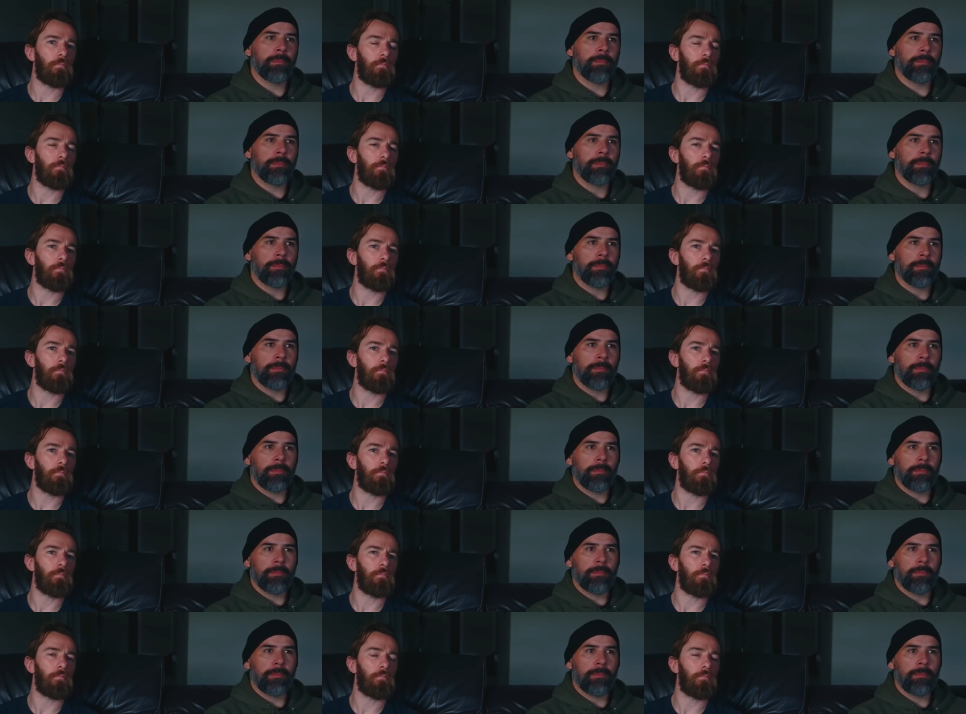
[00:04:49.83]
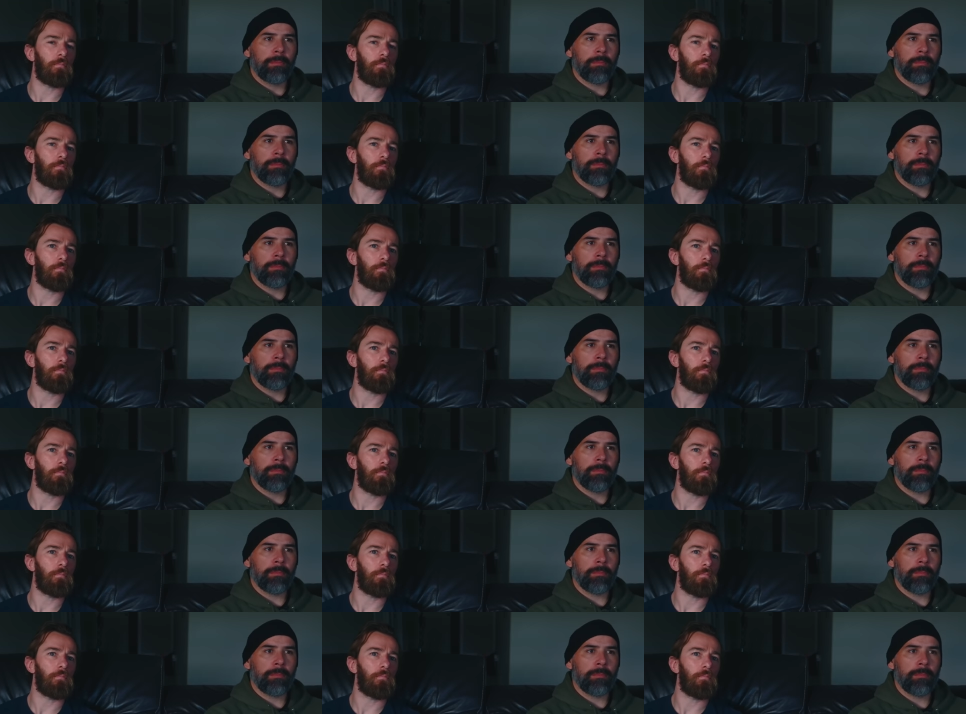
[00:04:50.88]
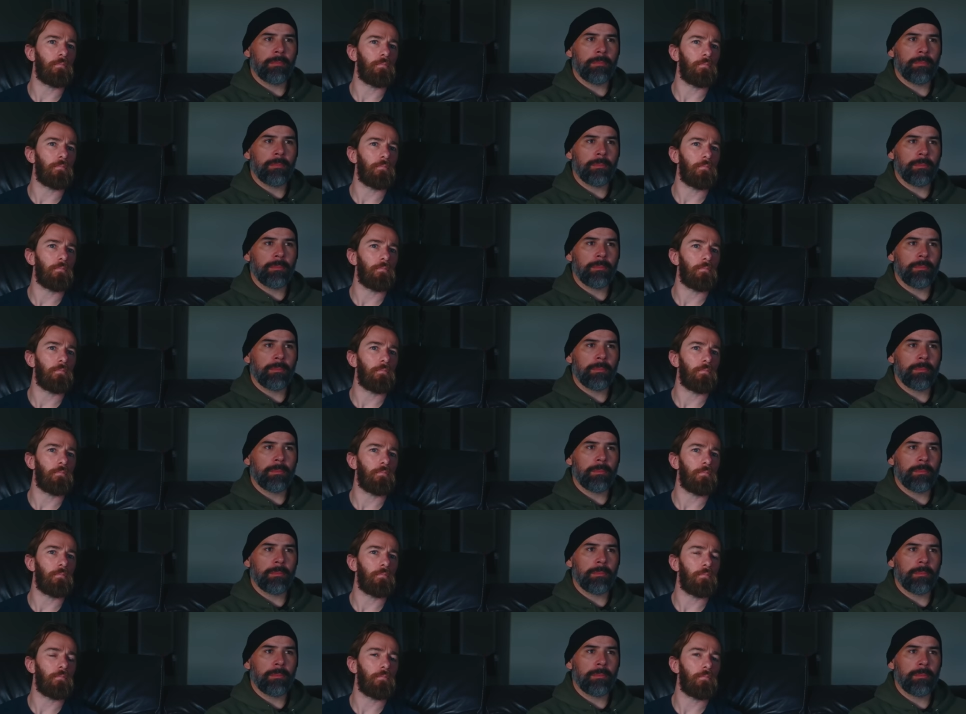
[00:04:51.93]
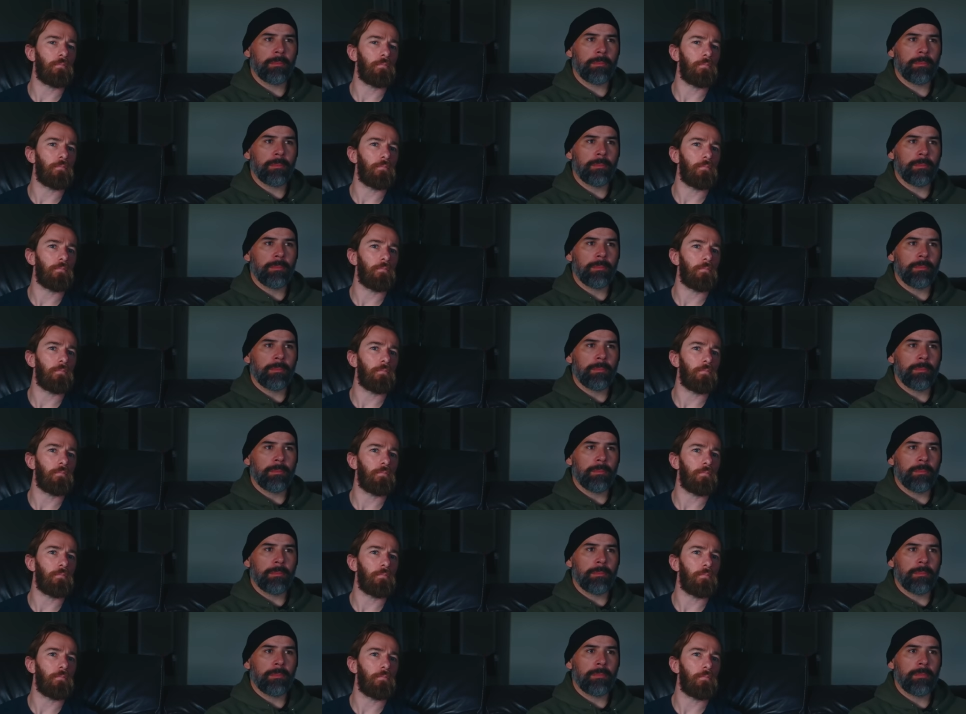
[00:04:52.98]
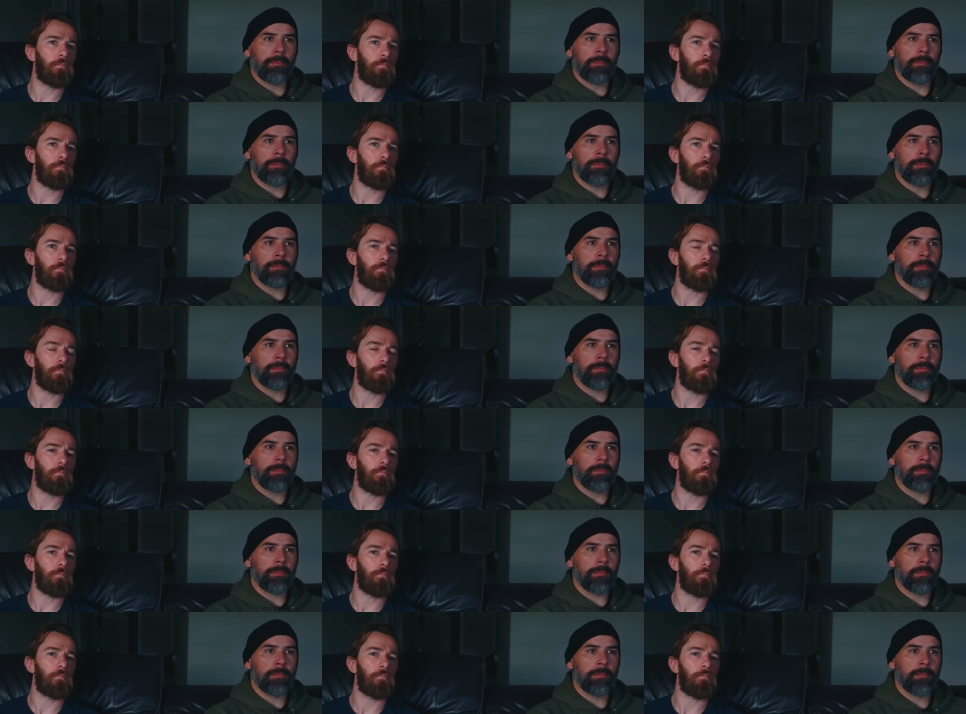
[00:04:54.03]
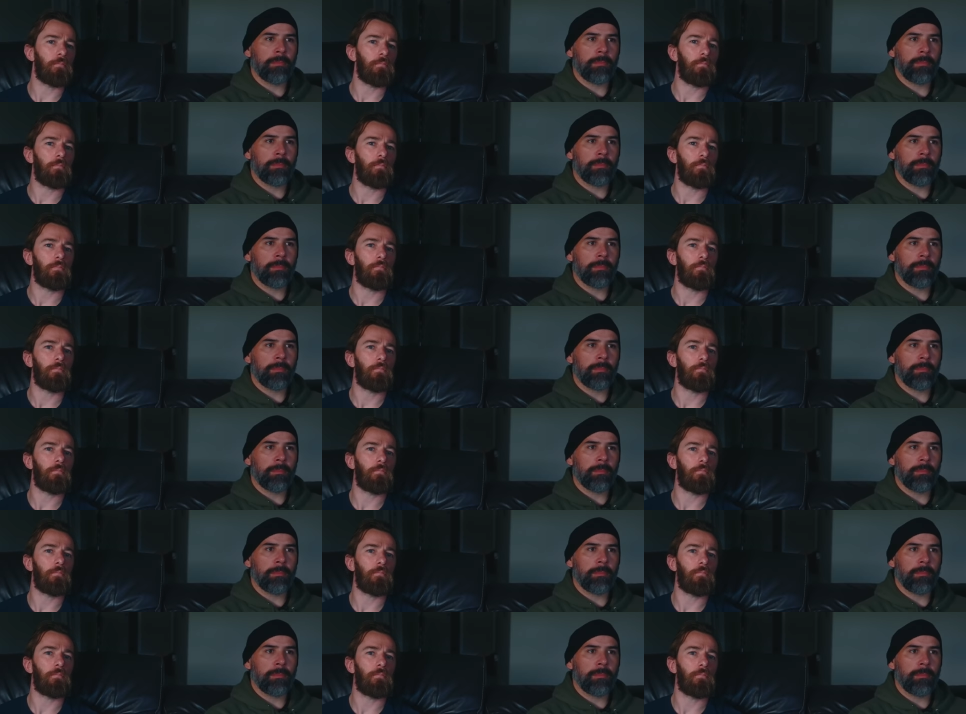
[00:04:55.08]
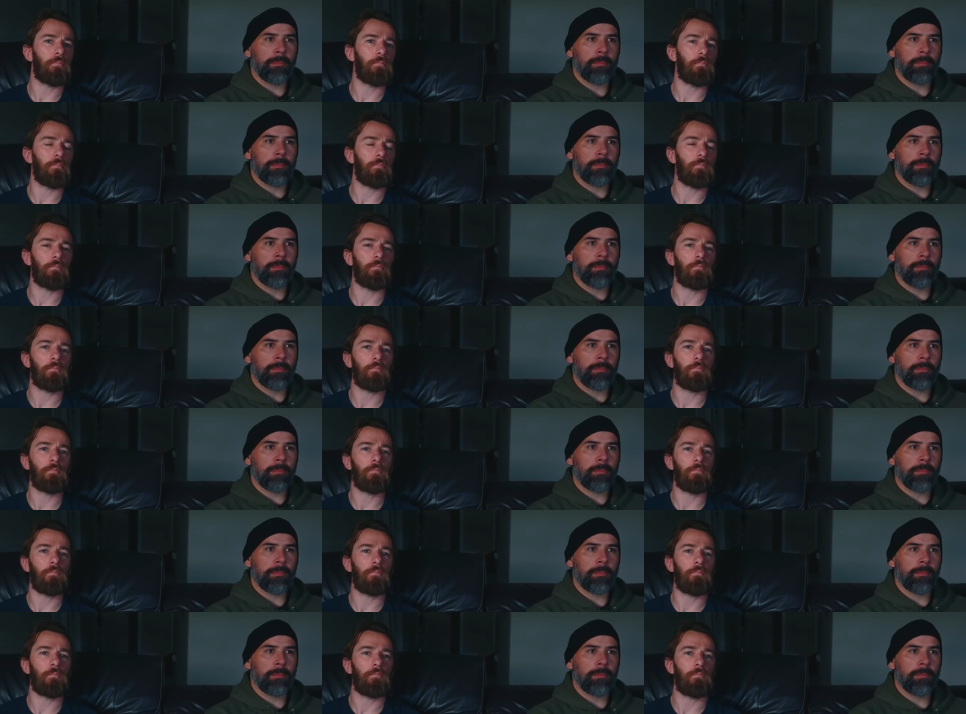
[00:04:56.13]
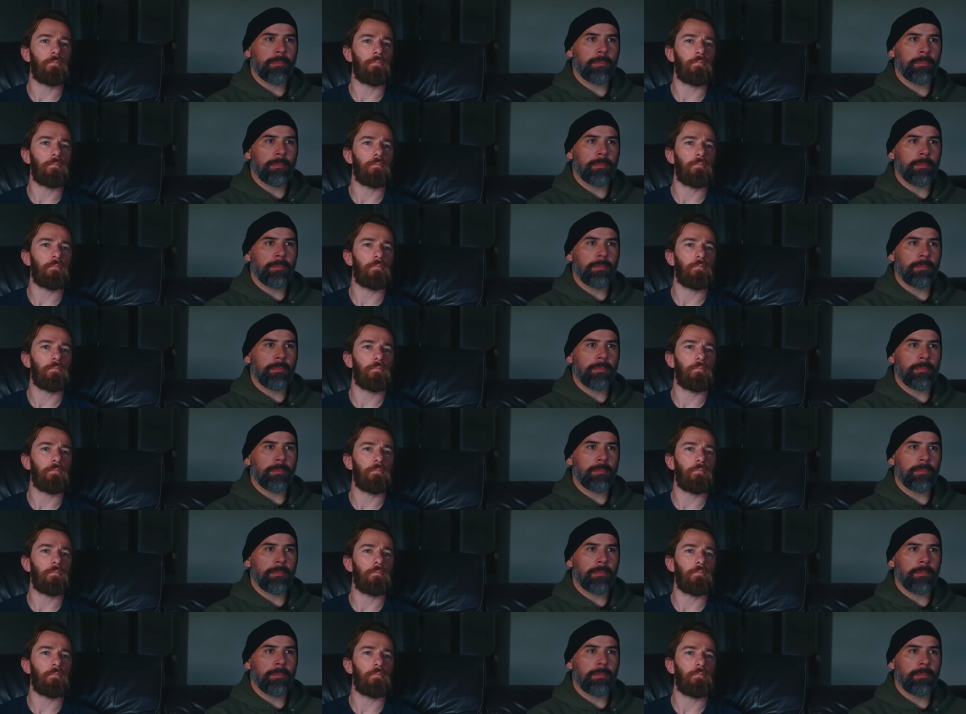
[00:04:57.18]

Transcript: (silence)